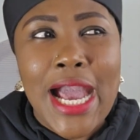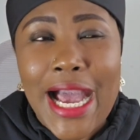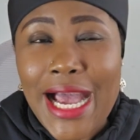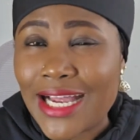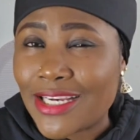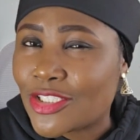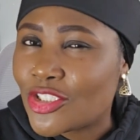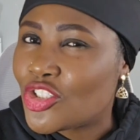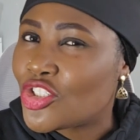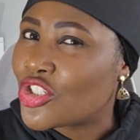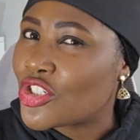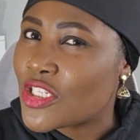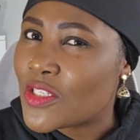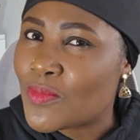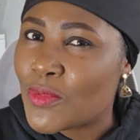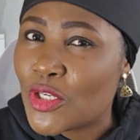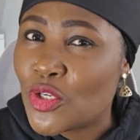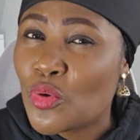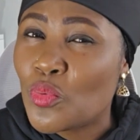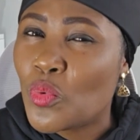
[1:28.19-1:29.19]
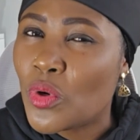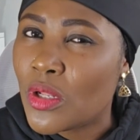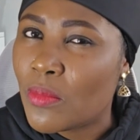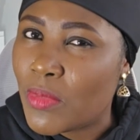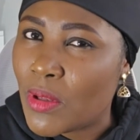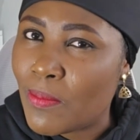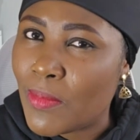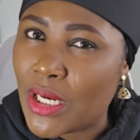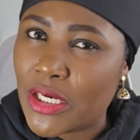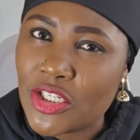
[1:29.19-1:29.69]
And trust me, you will
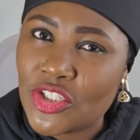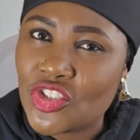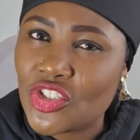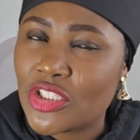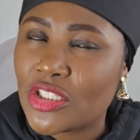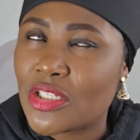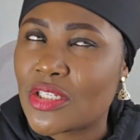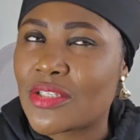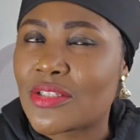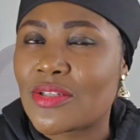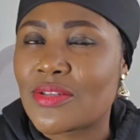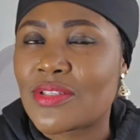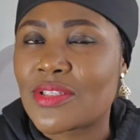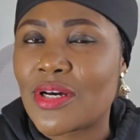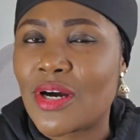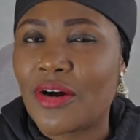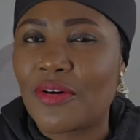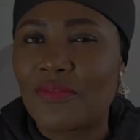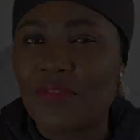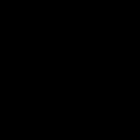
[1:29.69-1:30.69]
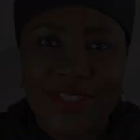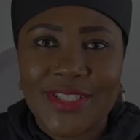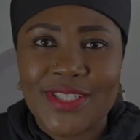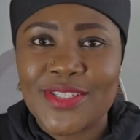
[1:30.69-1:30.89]
be managing this yourself.